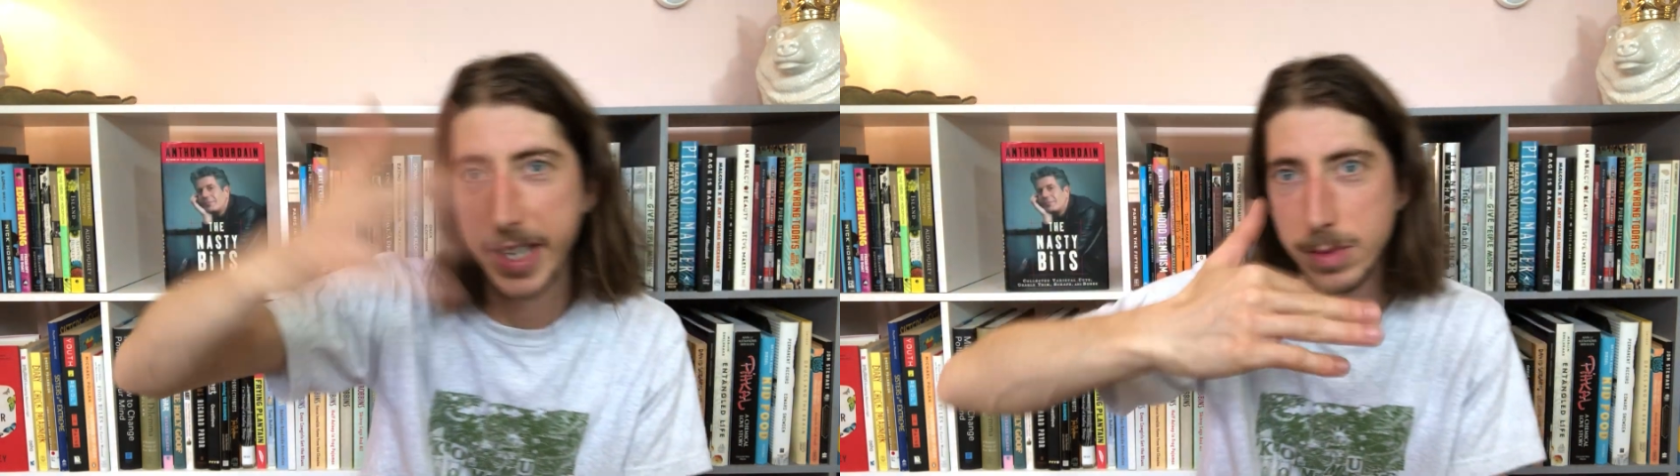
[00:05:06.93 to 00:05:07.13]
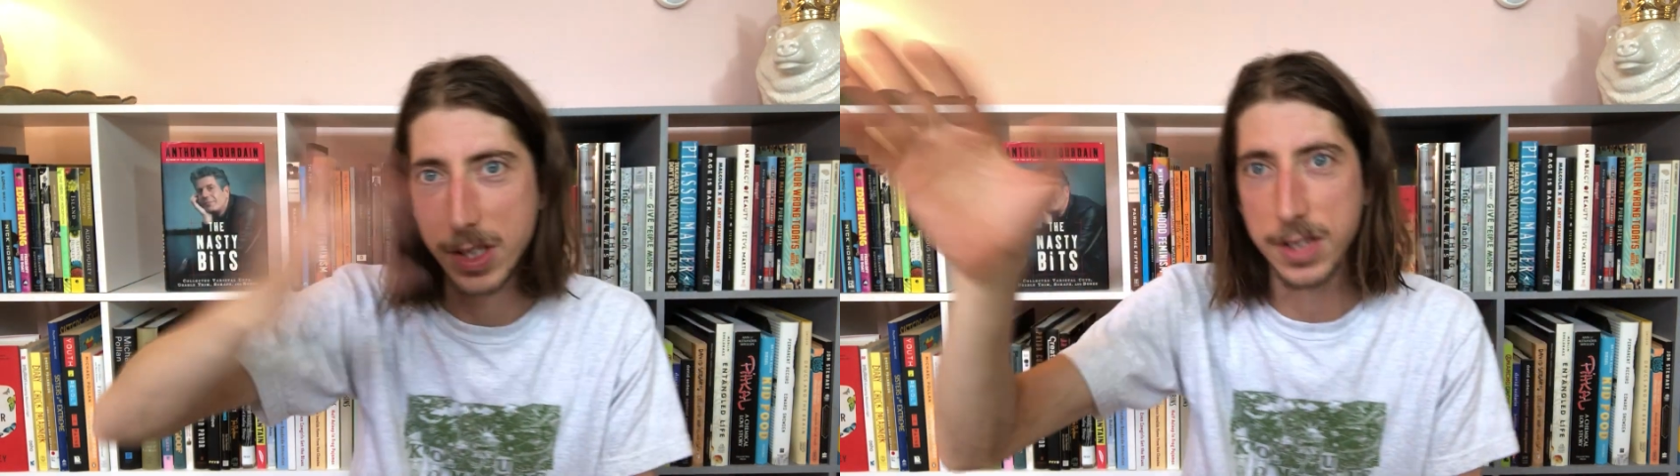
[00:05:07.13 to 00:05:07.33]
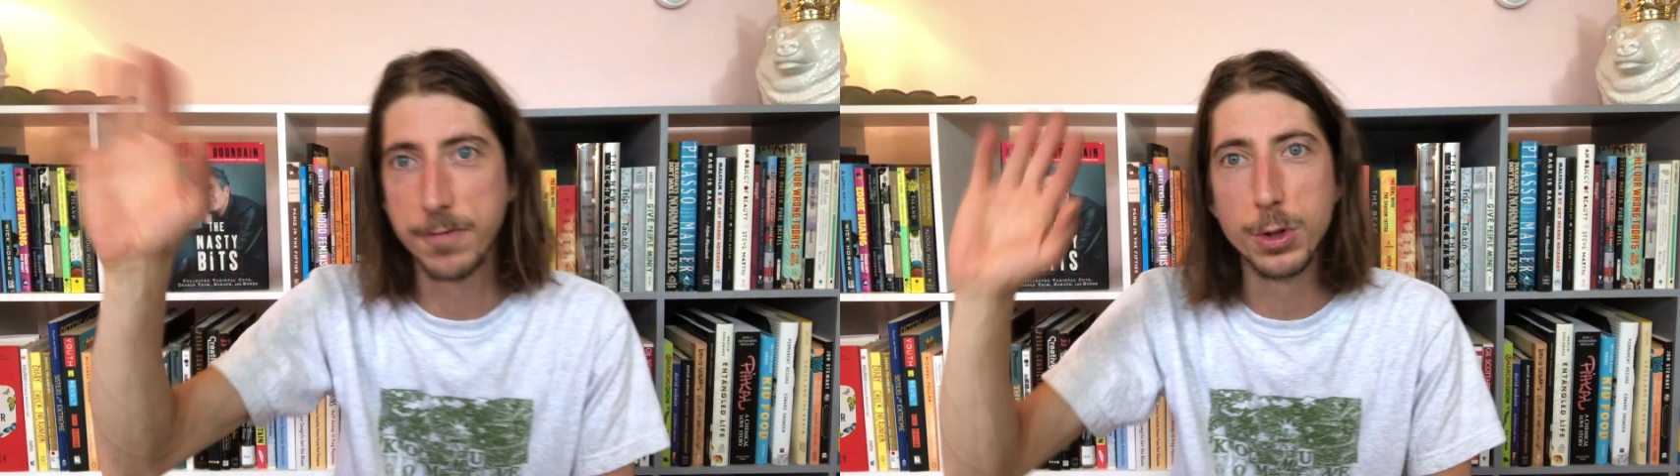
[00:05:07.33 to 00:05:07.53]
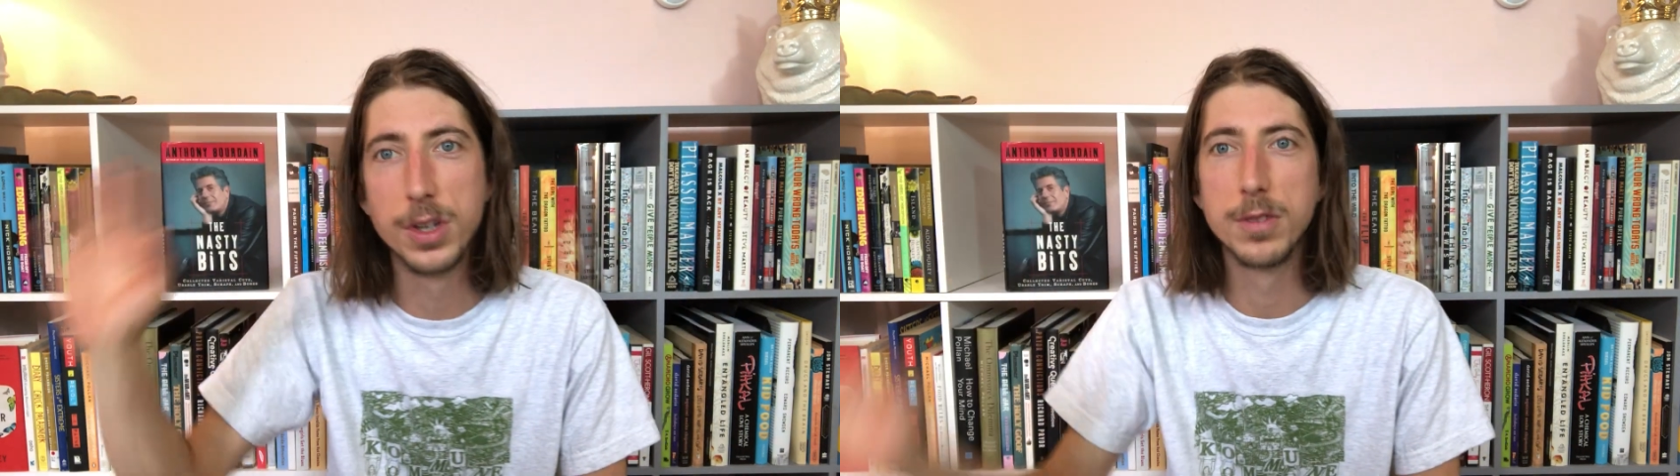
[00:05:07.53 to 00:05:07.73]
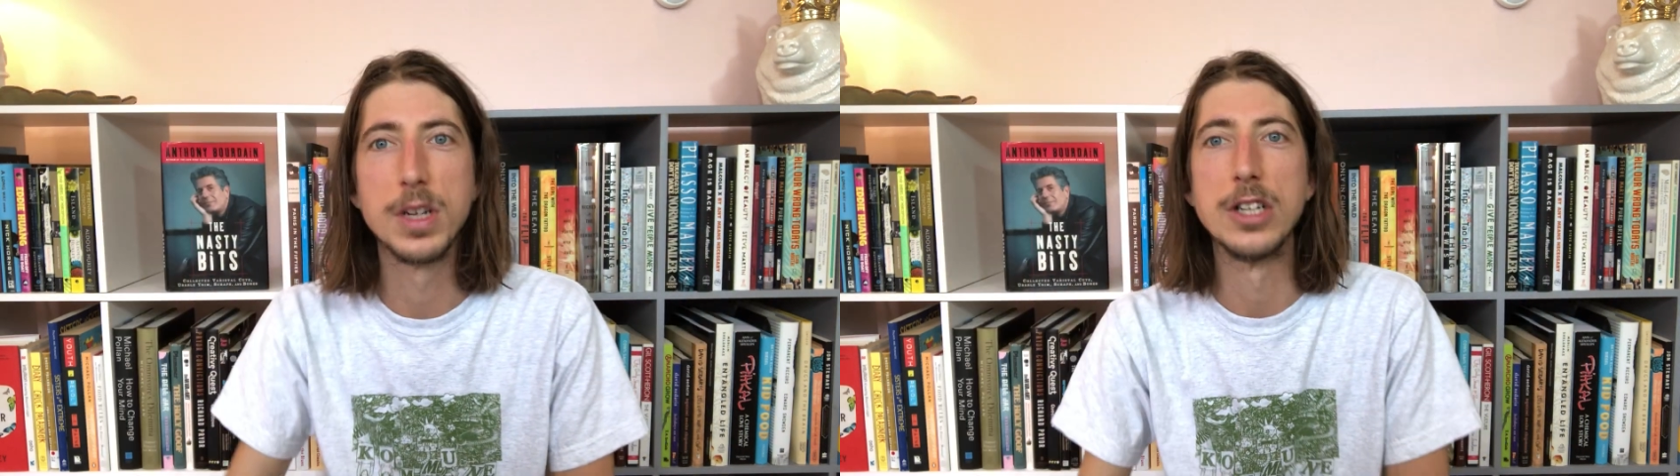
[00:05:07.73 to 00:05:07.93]
aspects of
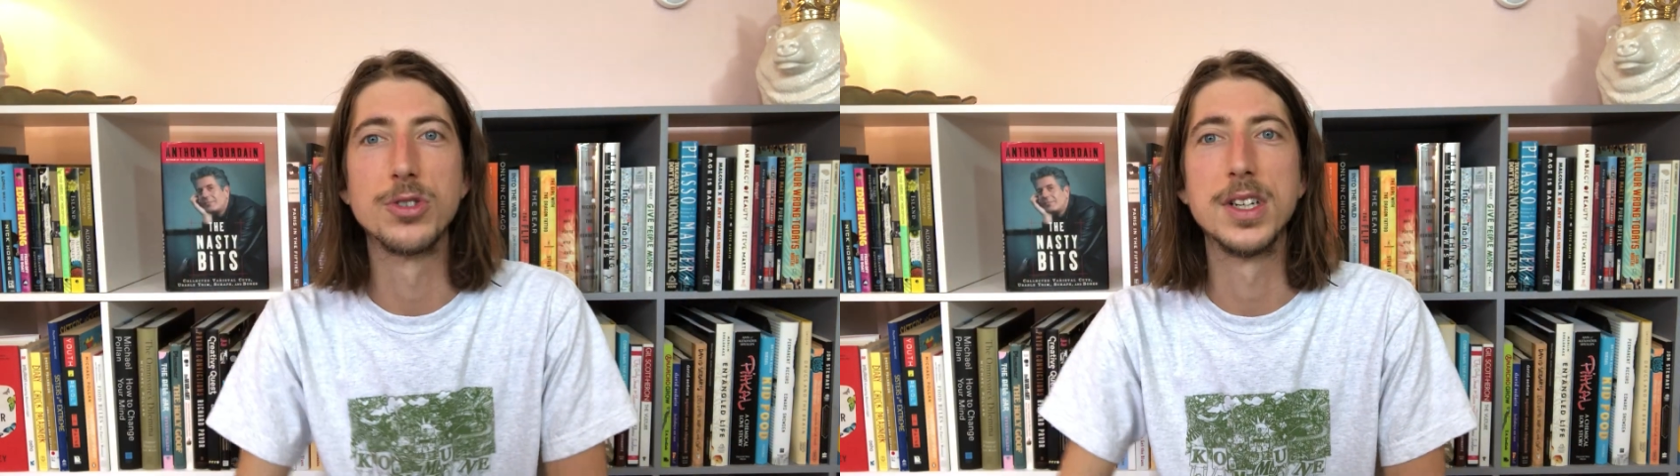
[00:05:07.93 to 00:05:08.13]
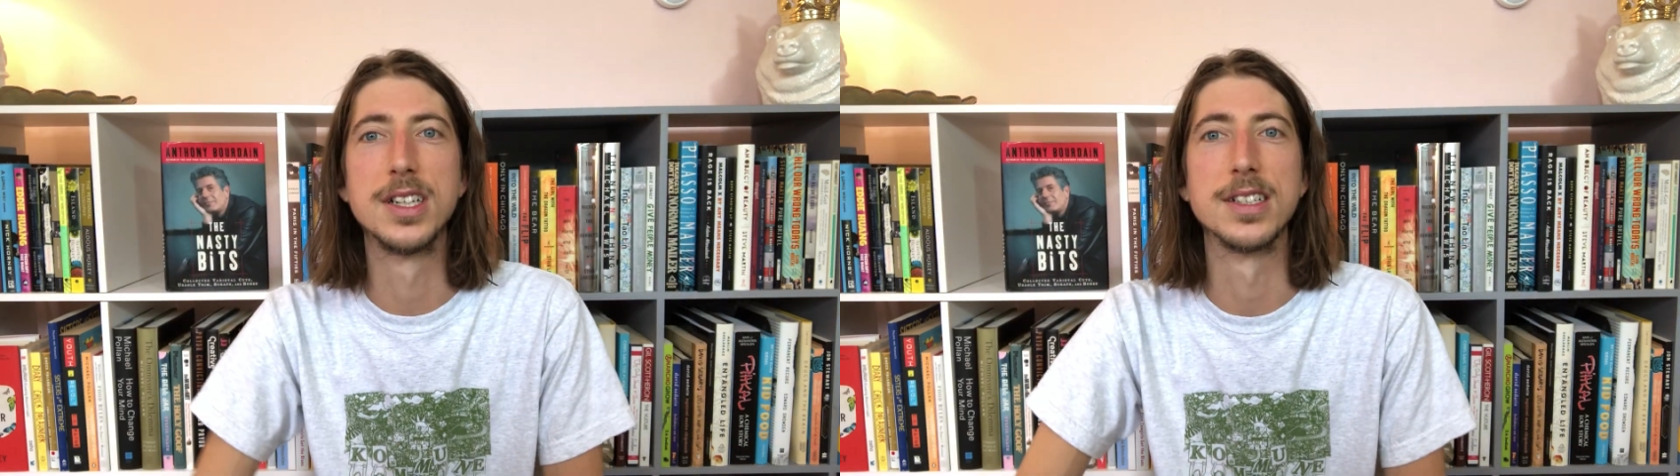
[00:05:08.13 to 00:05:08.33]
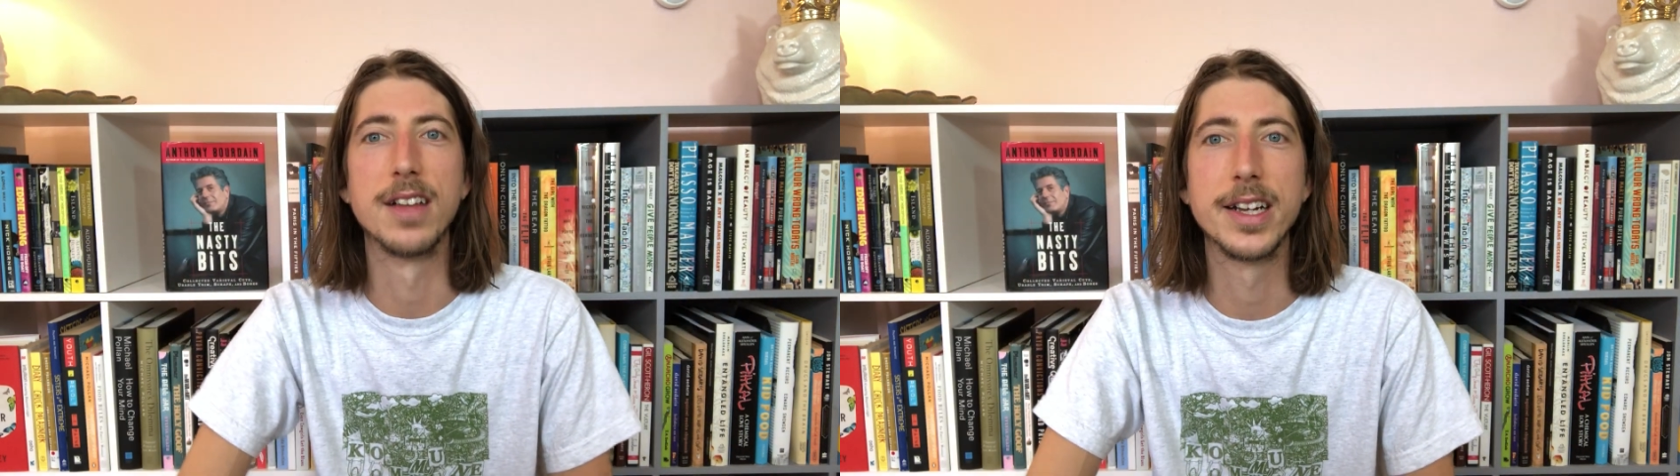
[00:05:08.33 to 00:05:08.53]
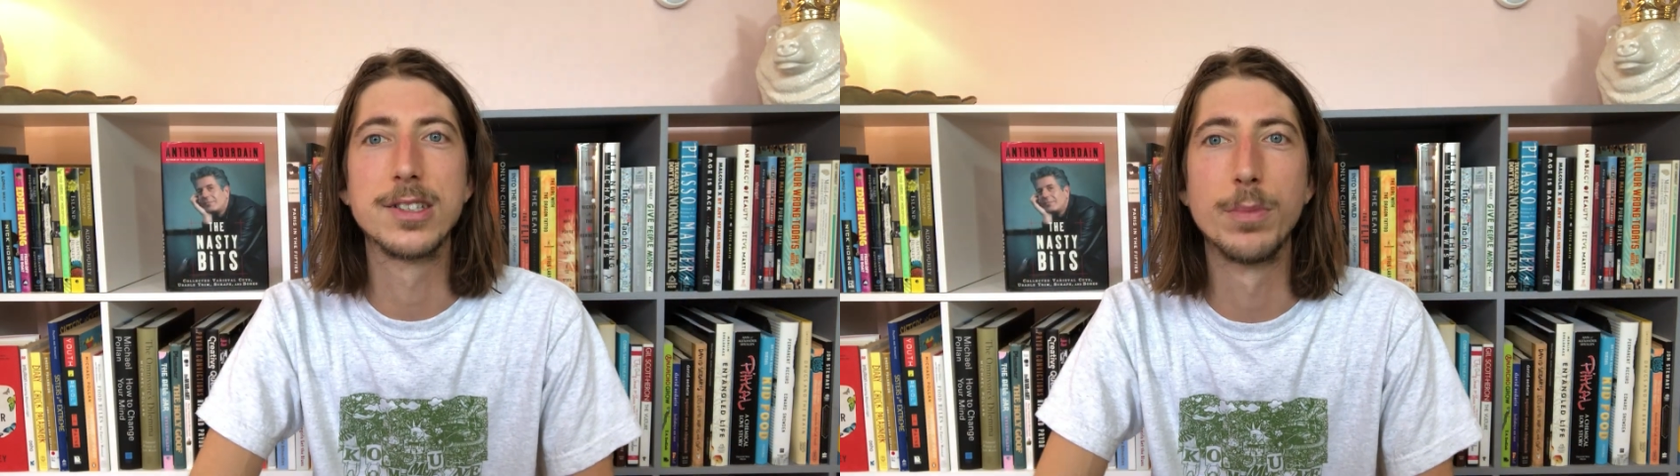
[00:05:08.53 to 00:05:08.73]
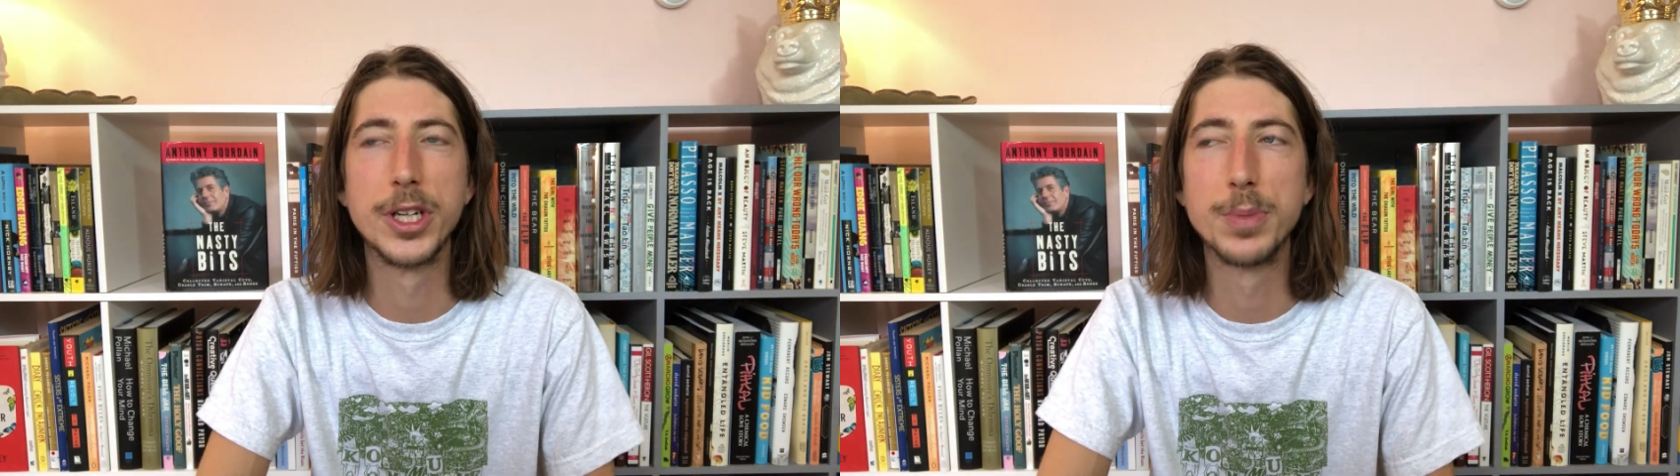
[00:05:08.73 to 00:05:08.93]
food industry he doesn't like
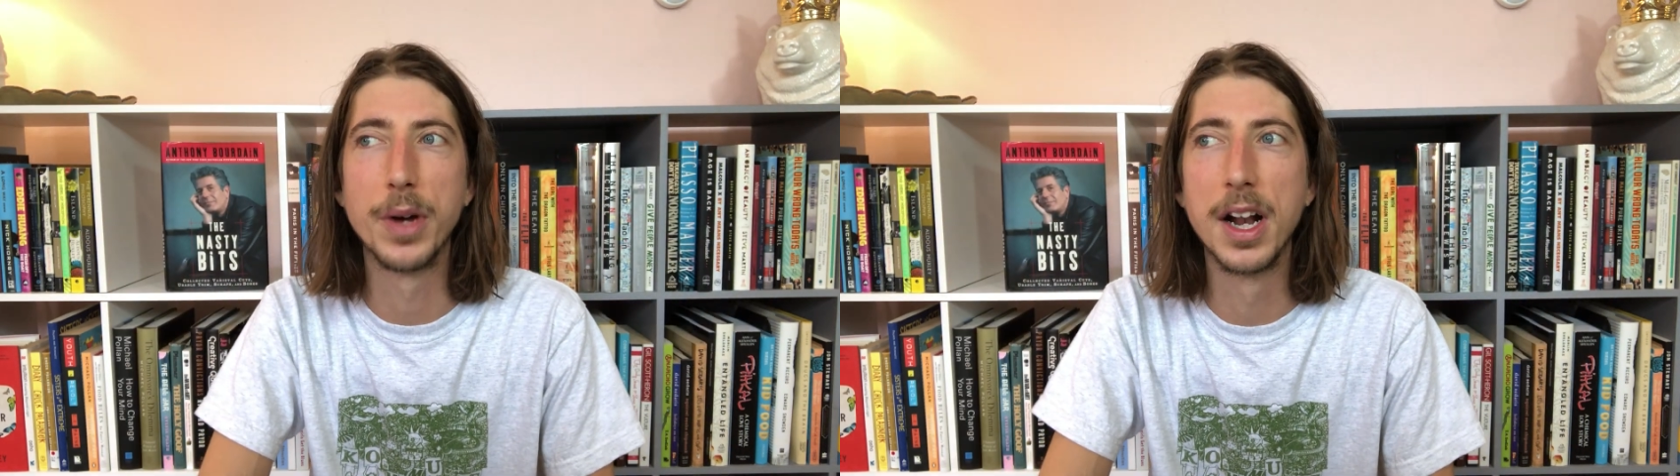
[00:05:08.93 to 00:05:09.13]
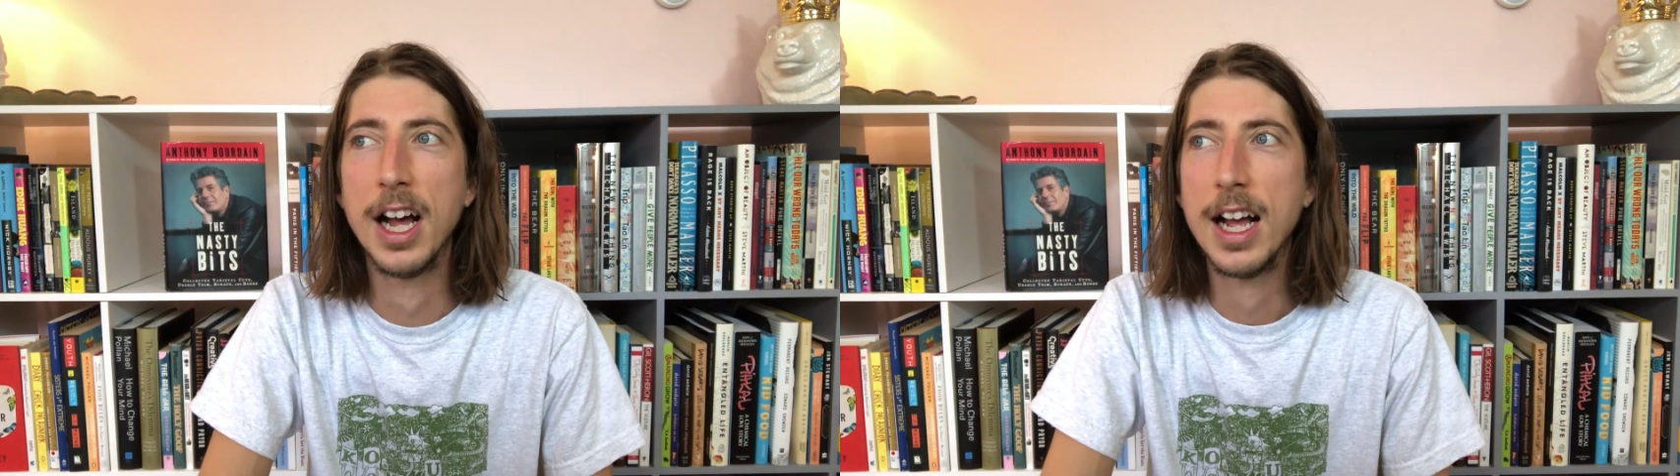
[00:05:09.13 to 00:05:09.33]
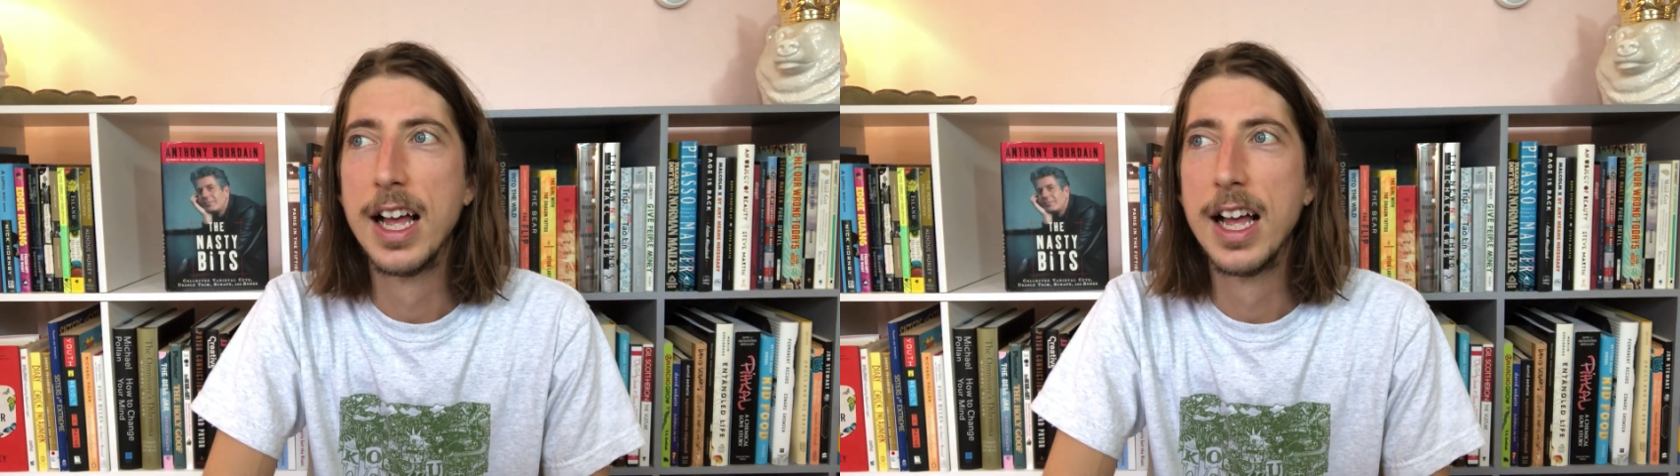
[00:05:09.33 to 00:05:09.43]
so much. But